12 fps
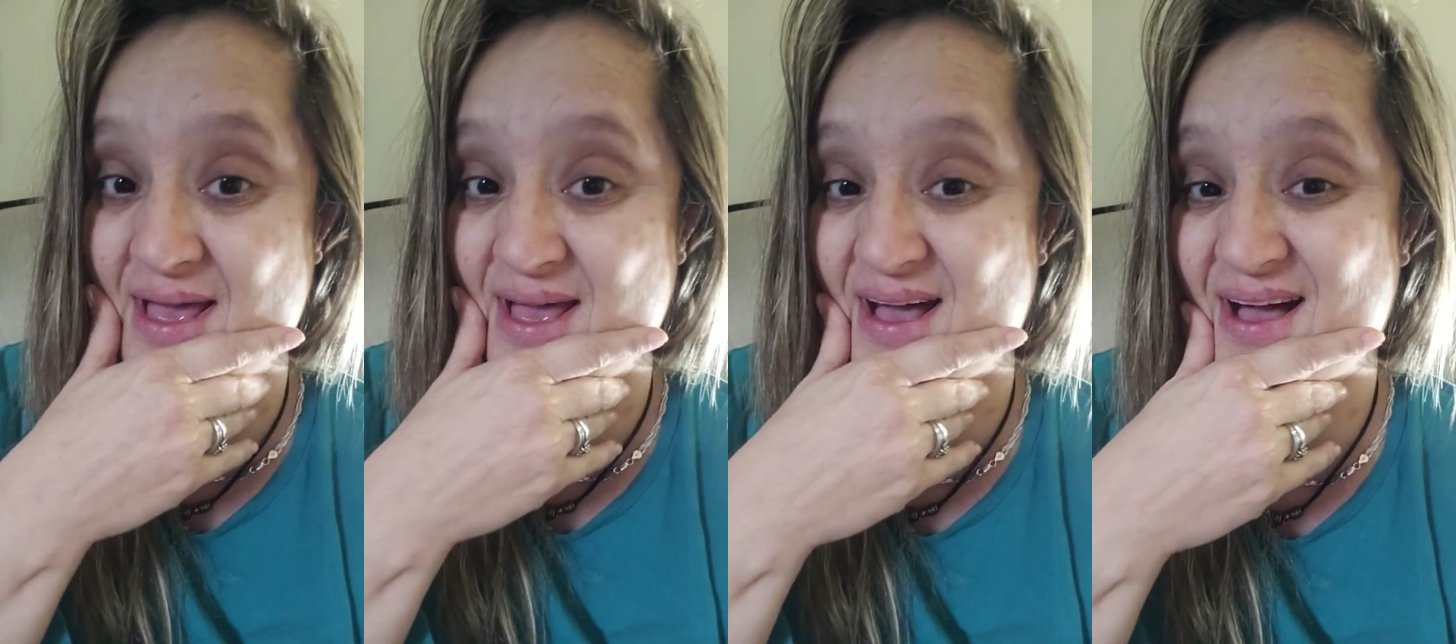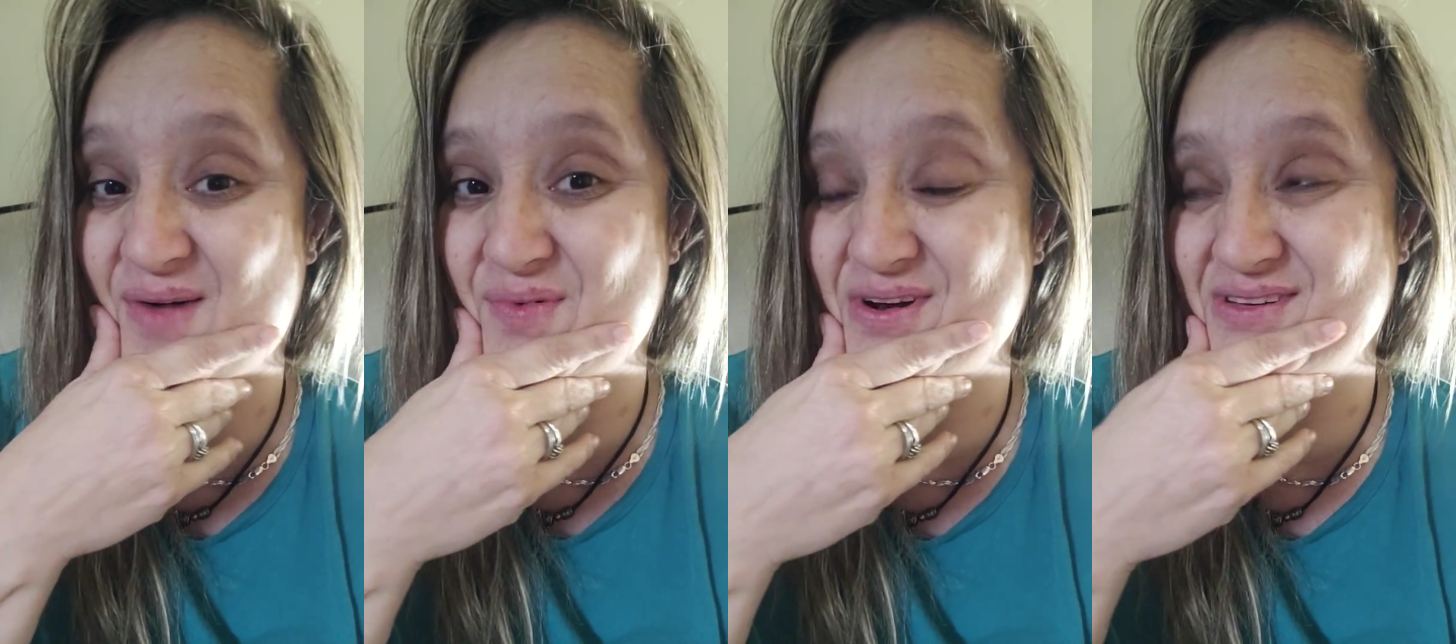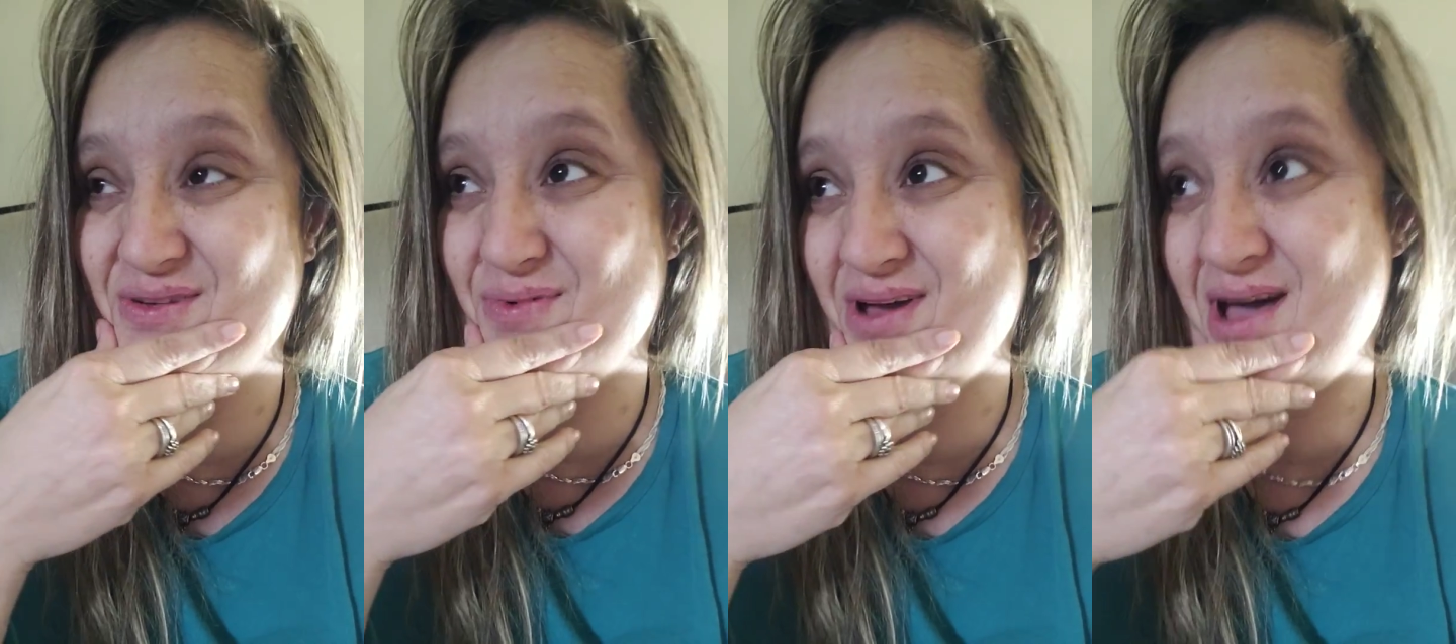I want to see
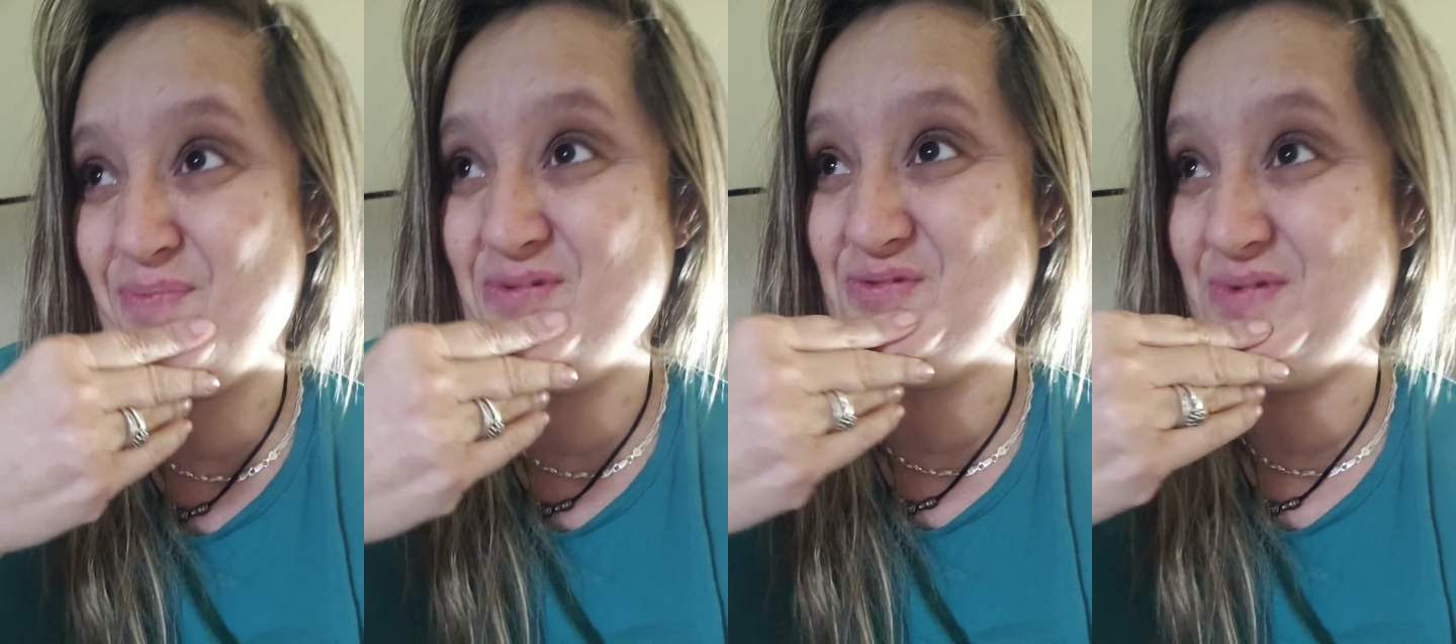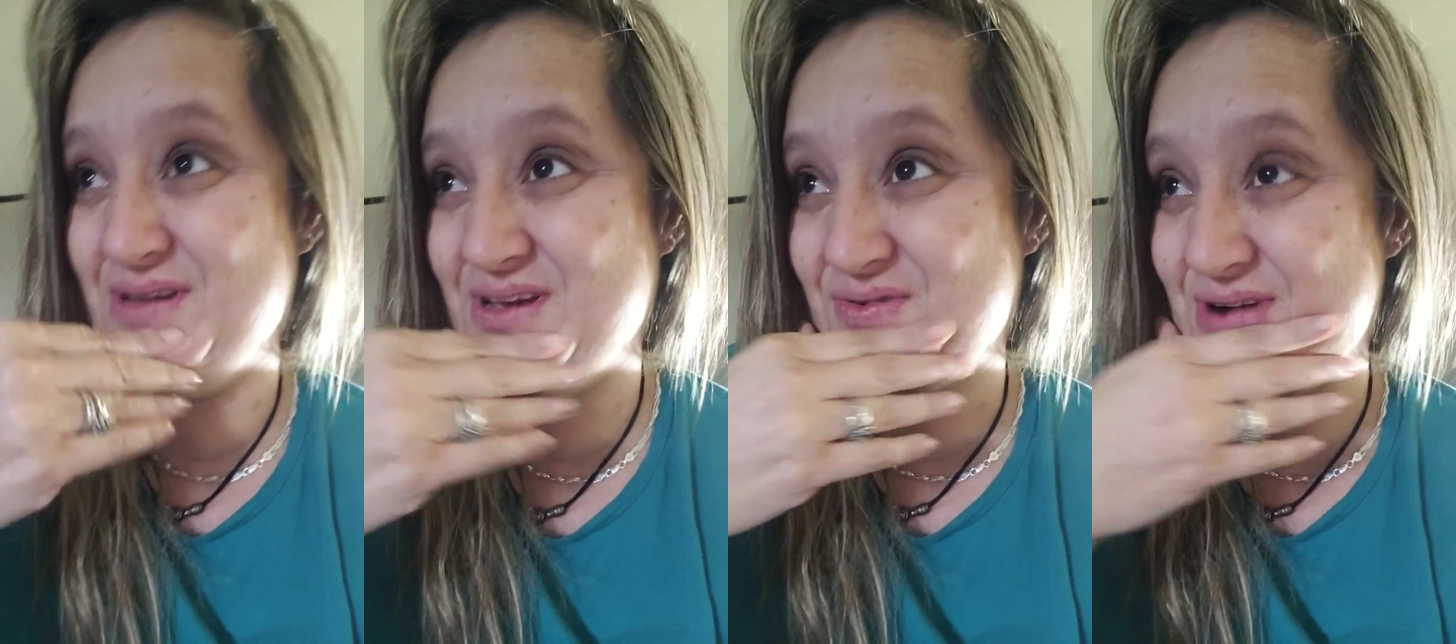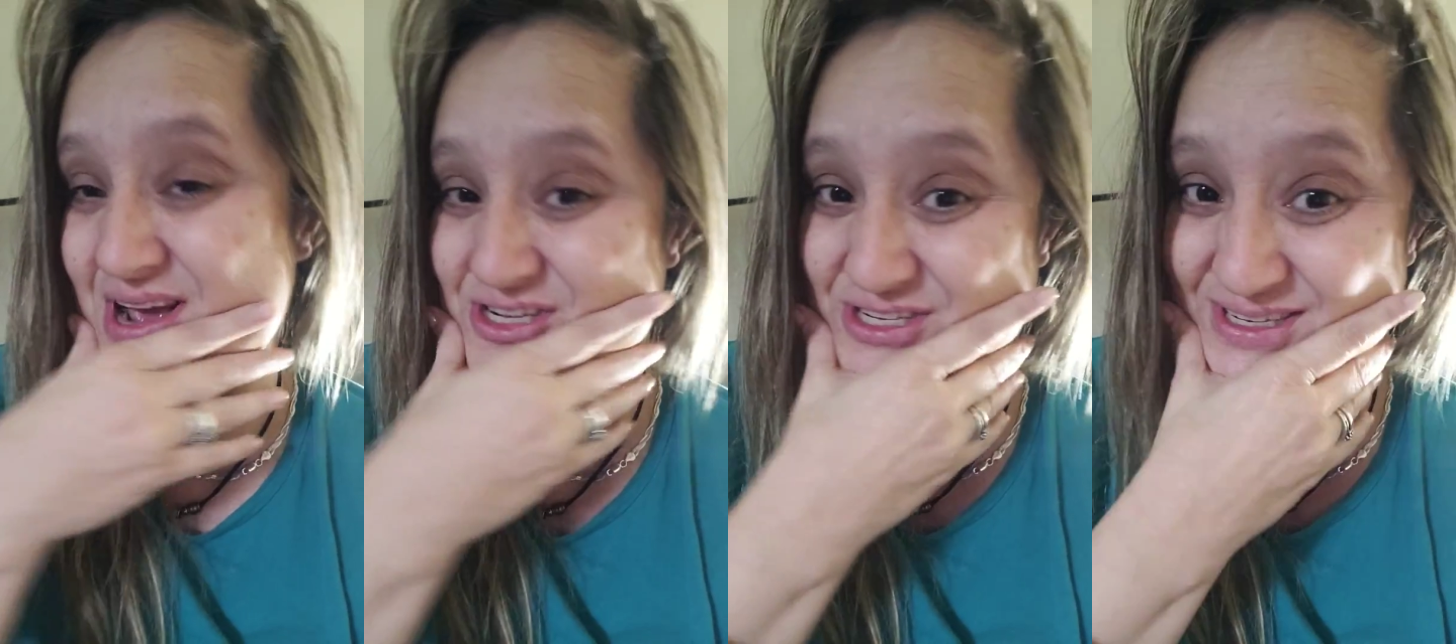what happens when it
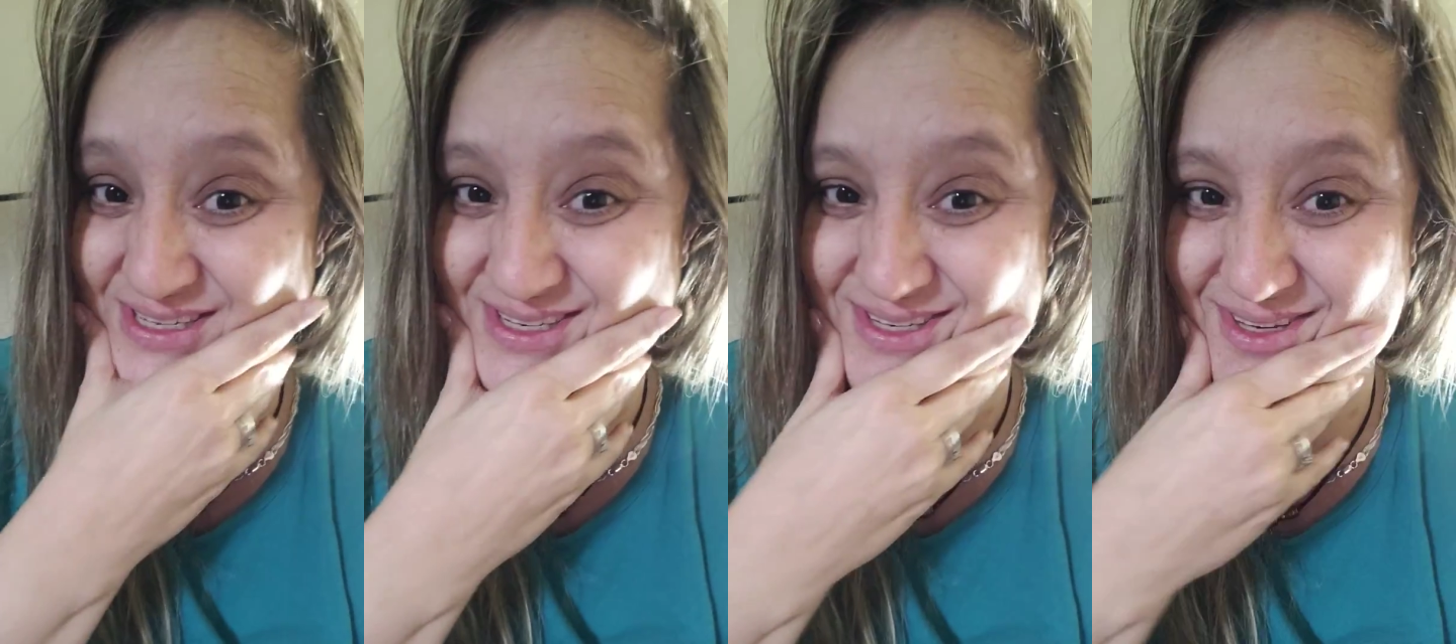crashes